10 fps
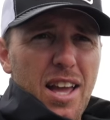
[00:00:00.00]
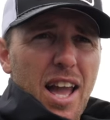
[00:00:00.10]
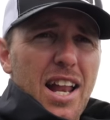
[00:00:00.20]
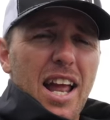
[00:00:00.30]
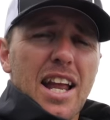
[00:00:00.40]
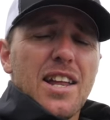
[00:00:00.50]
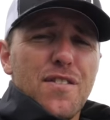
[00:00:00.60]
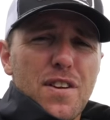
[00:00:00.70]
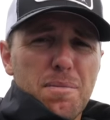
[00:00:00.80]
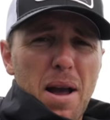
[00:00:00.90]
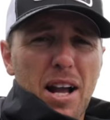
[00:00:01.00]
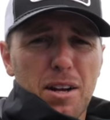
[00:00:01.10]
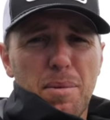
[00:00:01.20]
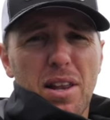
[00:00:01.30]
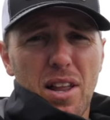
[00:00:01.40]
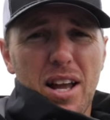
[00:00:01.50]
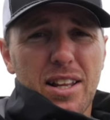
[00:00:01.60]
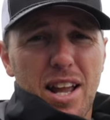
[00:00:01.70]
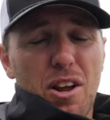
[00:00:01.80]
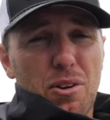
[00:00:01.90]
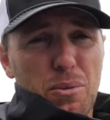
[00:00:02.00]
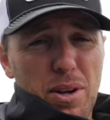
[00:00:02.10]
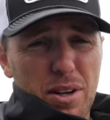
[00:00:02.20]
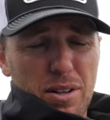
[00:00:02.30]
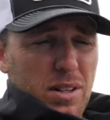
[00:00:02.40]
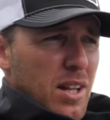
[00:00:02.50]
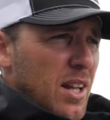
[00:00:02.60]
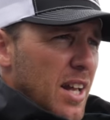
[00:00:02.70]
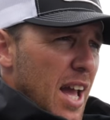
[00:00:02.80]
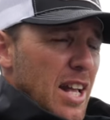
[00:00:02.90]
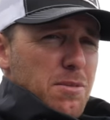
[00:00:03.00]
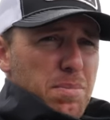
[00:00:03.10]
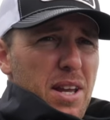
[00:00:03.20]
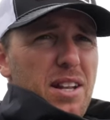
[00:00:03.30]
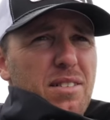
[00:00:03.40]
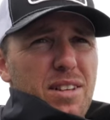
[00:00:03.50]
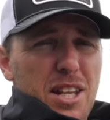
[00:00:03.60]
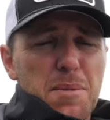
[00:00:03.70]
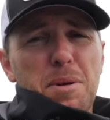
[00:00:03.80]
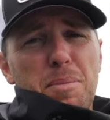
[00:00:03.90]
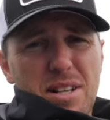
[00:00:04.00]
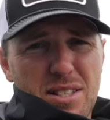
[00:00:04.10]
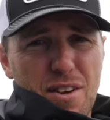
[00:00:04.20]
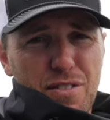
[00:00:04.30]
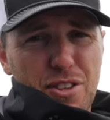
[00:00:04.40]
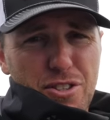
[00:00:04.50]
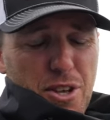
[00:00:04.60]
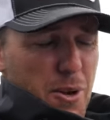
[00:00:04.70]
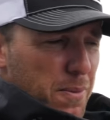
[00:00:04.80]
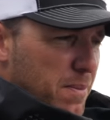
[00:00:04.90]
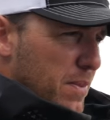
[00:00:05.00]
at 80 feet back on my line counter reel has been keeping my stuff in the zone.